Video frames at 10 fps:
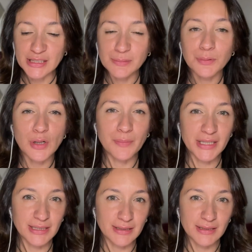
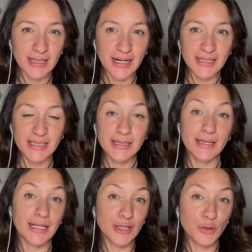prominent as
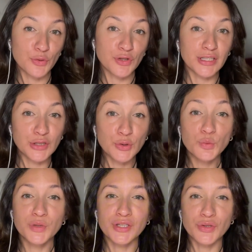they usually do
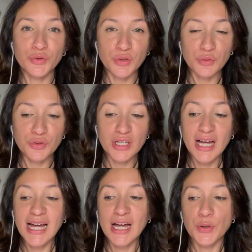when you use
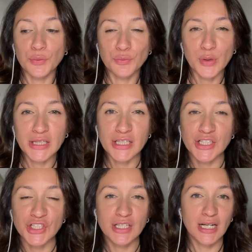
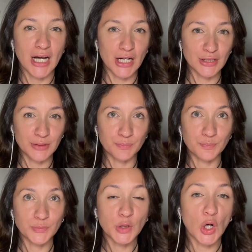reddish
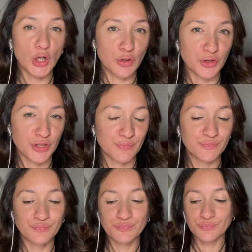colors.
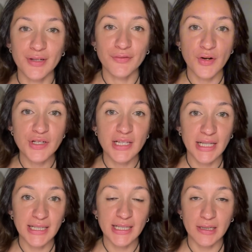The first
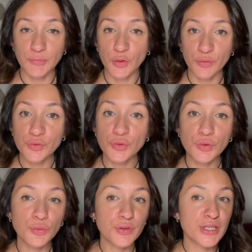thing that I'm going to
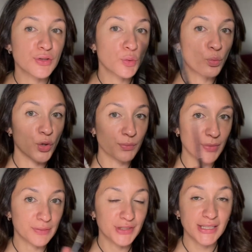do is to warm
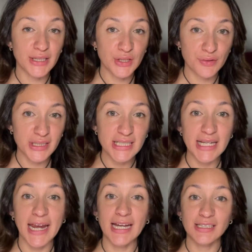up the crease,
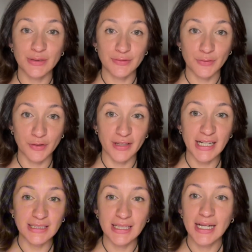and for
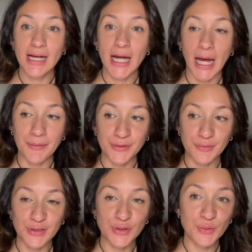that I'm
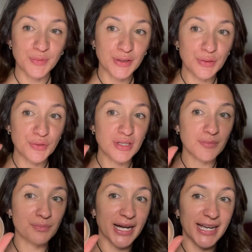going to be
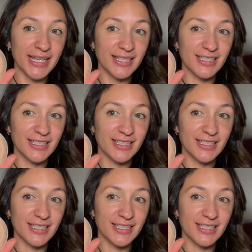using my